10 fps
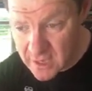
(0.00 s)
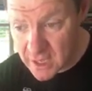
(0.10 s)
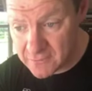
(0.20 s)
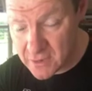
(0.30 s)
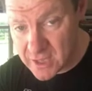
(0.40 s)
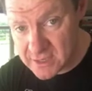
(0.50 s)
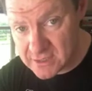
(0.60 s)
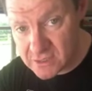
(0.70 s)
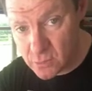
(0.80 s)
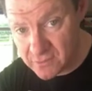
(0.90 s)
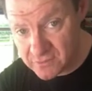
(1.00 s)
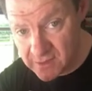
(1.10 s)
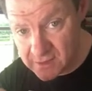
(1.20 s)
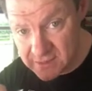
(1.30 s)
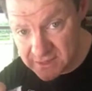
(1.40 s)
And if you're getting to one
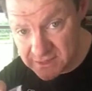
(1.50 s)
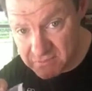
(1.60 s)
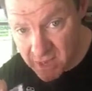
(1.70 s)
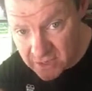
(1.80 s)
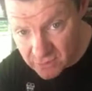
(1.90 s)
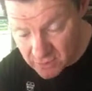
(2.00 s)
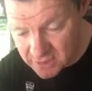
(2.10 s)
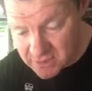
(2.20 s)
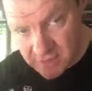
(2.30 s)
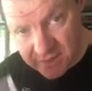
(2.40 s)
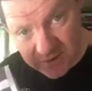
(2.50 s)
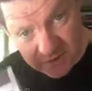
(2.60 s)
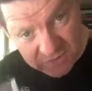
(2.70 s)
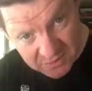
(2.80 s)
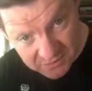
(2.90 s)
field, that's a micro lot. So
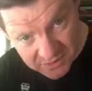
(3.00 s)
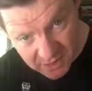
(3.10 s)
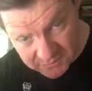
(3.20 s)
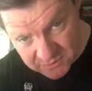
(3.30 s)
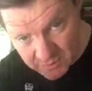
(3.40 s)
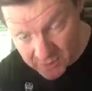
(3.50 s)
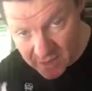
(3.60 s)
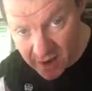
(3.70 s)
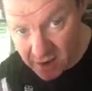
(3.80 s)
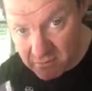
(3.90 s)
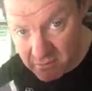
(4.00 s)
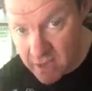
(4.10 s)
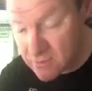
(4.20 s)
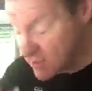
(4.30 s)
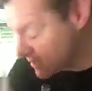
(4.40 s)
some of the coffees we buy are
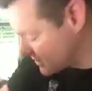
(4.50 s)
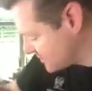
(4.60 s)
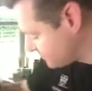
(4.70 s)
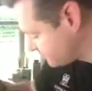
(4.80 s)
micro lots.